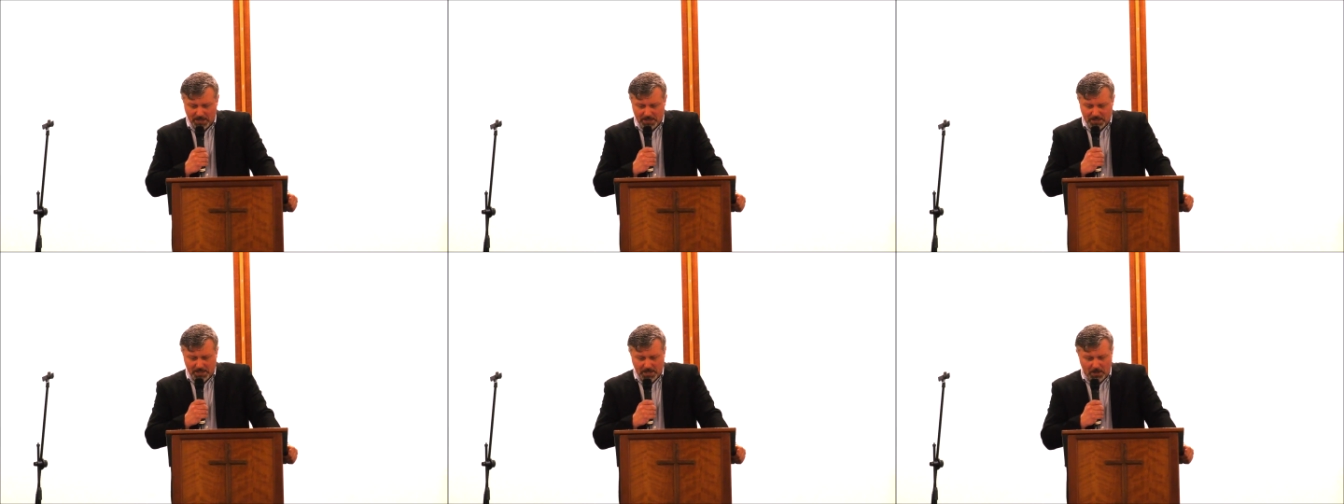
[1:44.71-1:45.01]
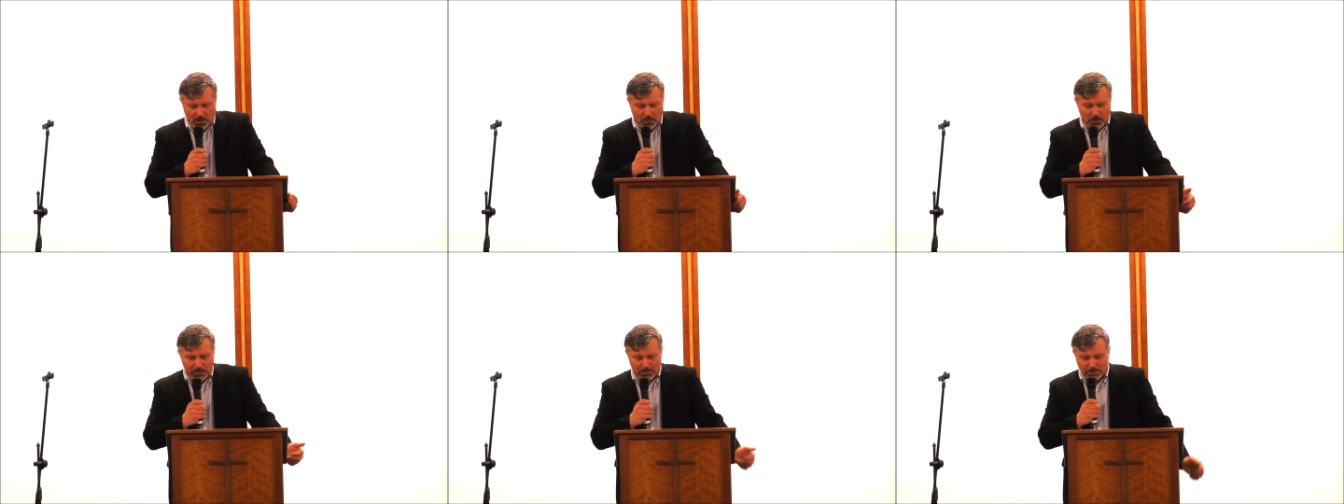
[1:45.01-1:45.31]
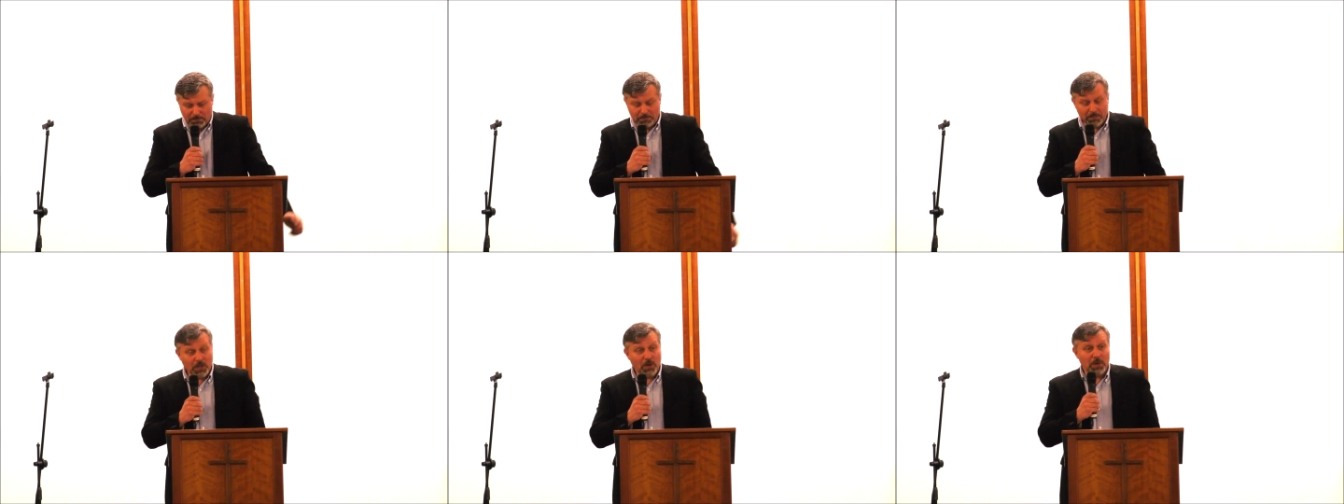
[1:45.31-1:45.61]

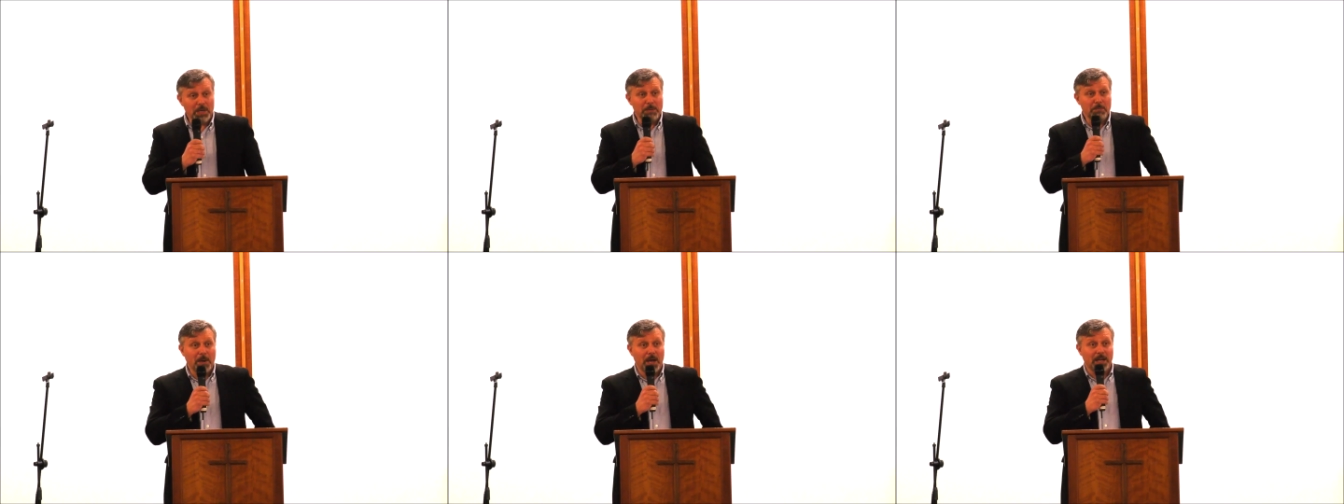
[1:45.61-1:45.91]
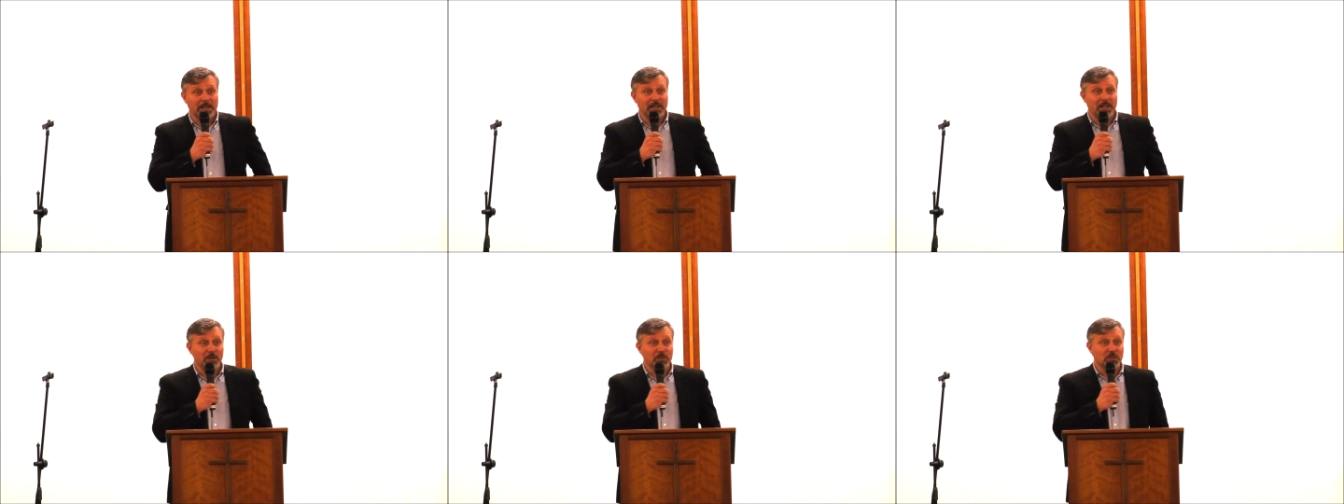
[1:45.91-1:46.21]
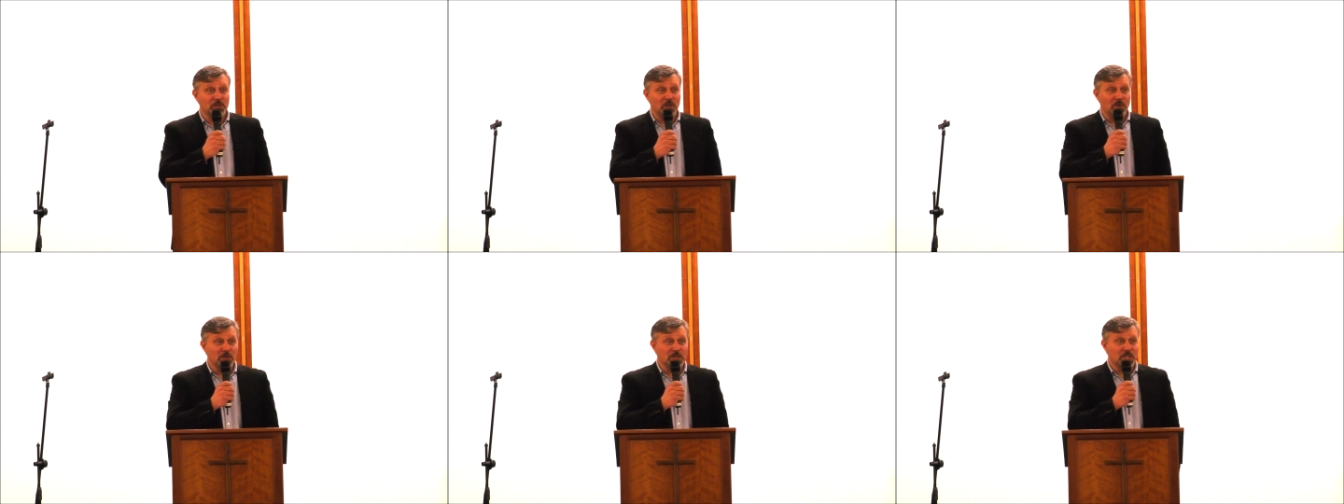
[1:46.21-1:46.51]
So going back now
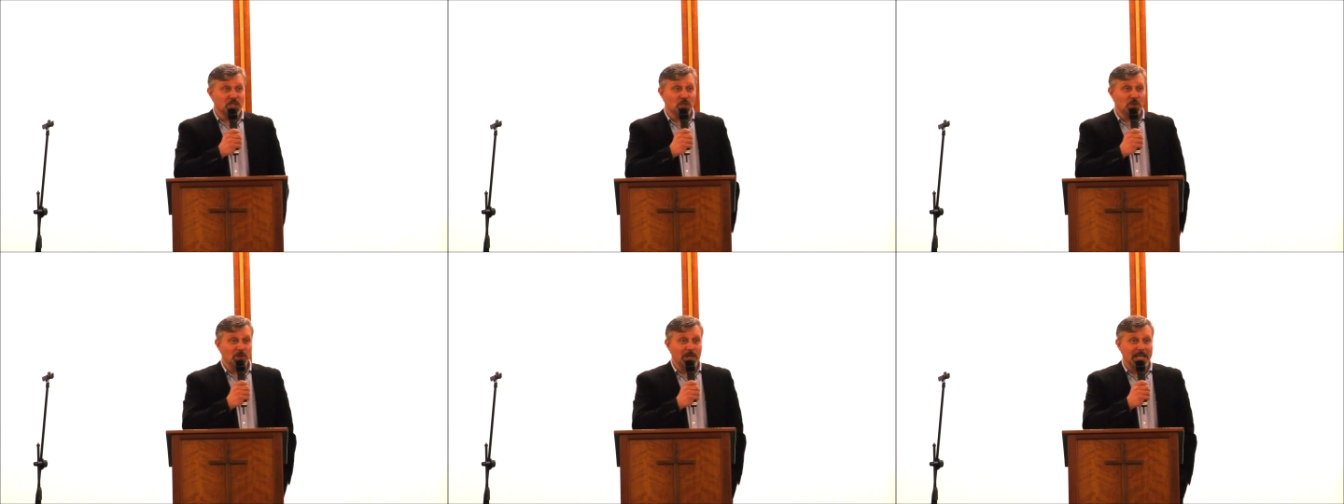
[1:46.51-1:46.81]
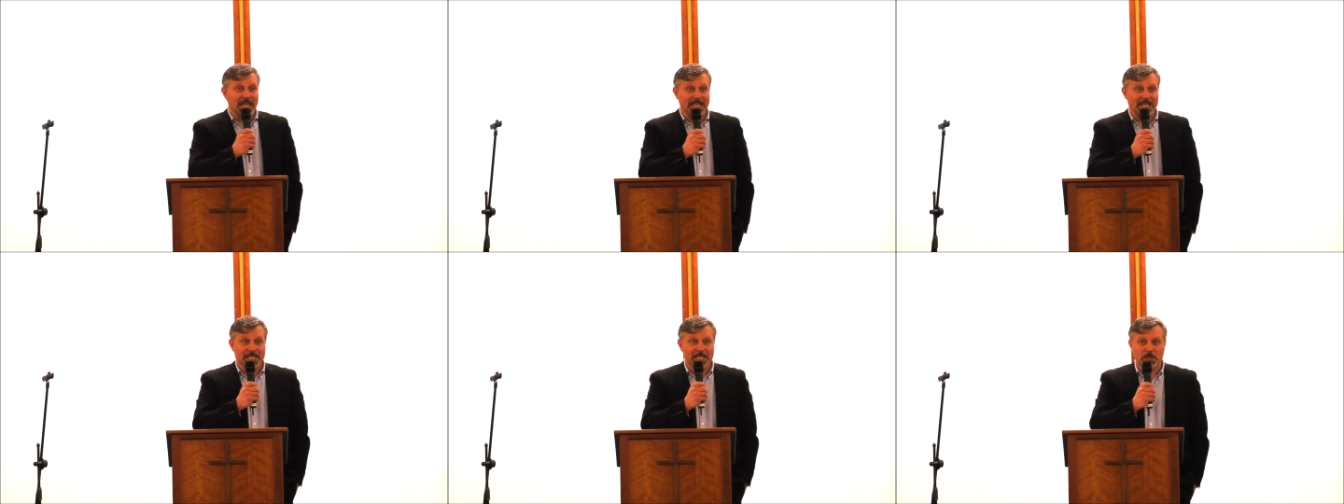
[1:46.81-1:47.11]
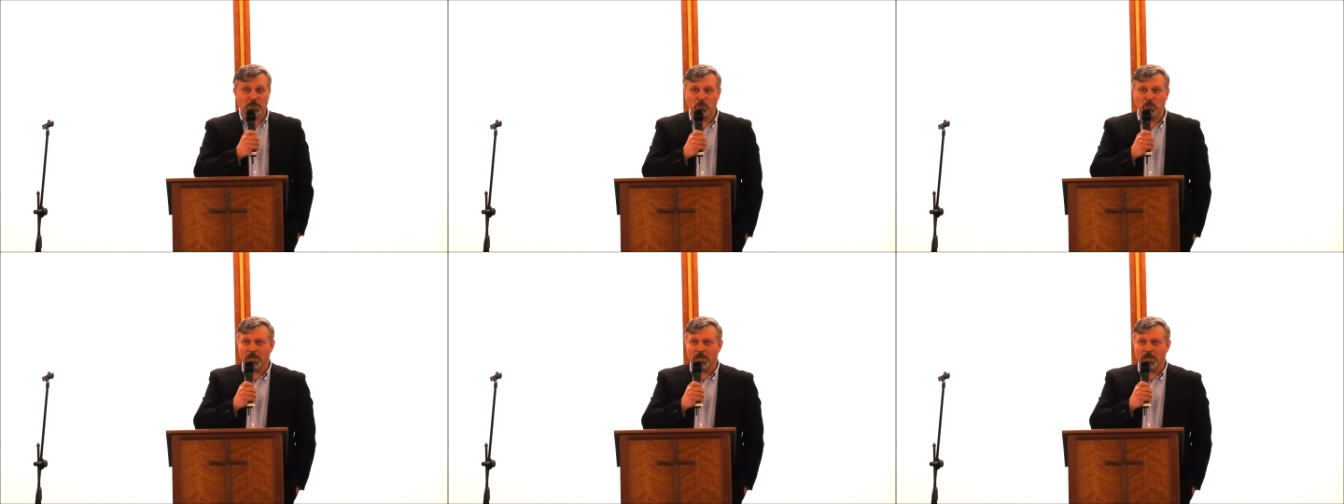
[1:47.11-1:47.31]
to those two ladies,